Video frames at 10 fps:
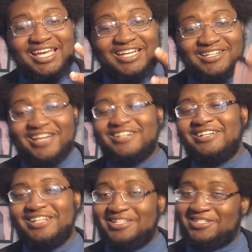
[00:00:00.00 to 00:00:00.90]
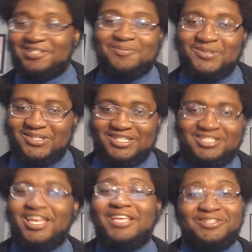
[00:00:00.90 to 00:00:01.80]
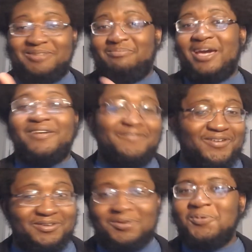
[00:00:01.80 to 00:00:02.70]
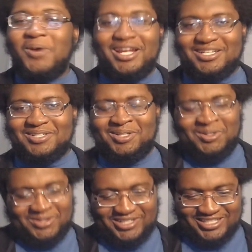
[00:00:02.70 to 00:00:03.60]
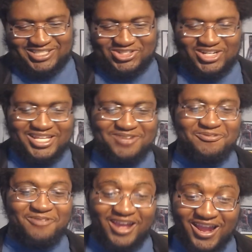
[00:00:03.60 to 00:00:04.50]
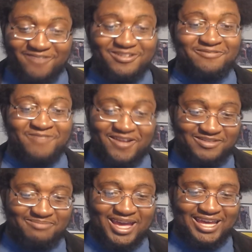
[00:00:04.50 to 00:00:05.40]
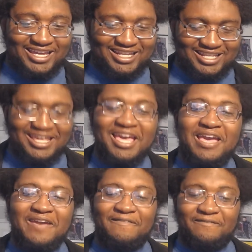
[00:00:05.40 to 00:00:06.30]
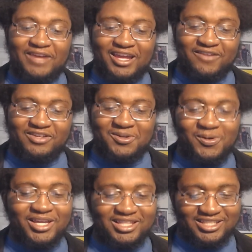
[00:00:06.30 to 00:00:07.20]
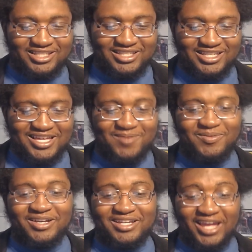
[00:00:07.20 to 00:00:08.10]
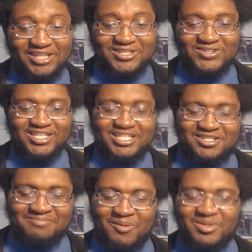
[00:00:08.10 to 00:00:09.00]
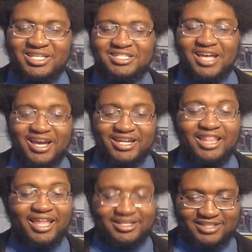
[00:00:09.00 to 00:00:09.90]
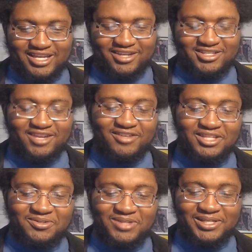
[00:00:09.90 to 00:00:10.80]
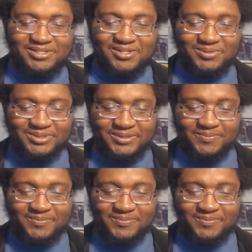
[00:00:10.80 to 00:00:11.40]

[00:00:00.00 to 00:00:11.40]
they're gonna need some sort of change in the battlefield quick, or this is gonna get very, very bad, very quickly. But hey, Soji gets his moment of shine. I like that, because I really do like Soji.